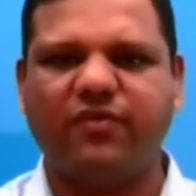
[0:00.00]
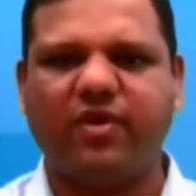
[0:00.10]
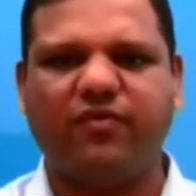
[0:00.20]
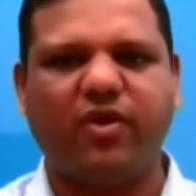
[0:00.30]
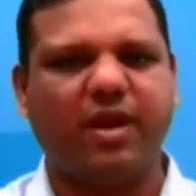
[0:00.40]

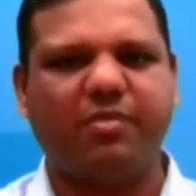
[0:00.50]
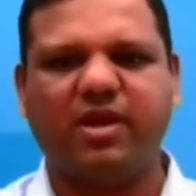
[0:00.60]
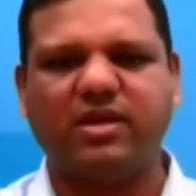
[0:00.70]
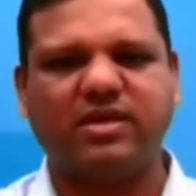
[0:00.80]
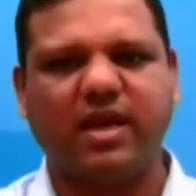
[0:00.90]
for
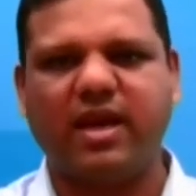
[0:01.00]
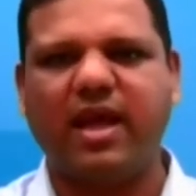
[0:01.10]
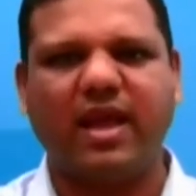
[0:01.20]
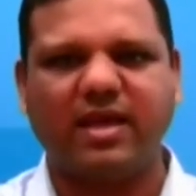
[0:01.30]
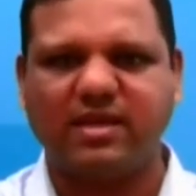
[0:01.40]
Aptus and
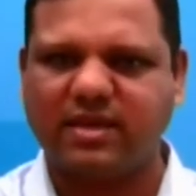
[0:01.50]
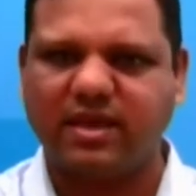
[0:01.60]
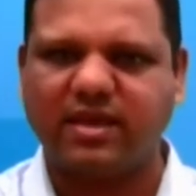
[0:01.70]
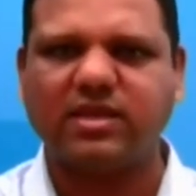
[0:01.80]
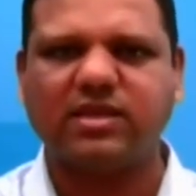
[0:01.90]
LIC,
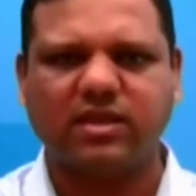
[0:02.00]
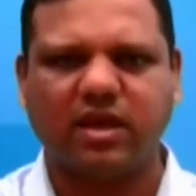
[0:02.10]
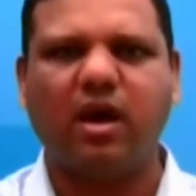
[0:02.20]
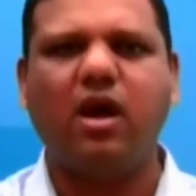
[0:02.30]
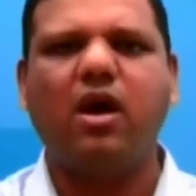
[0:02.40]
it is
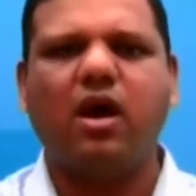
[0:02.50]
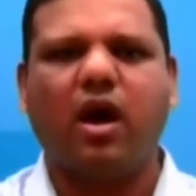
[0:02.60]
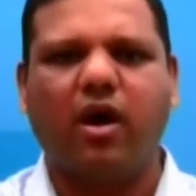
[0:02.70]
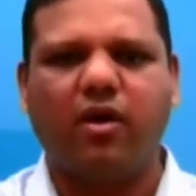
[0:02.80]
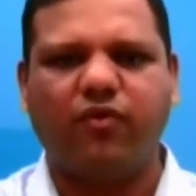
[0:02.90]
4
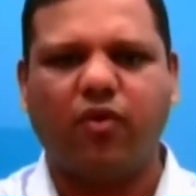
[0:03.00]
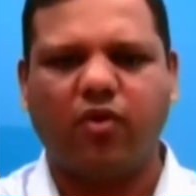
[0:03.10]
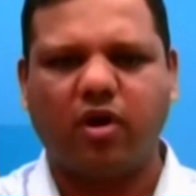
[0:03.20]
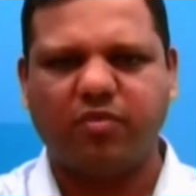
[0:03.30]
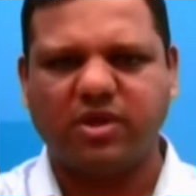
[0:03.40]

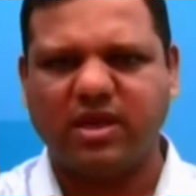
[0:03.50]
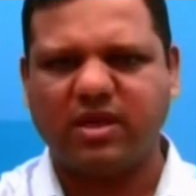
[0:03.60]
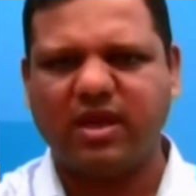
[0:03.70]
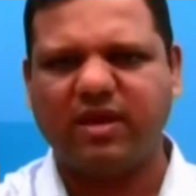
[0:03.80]
odd percent.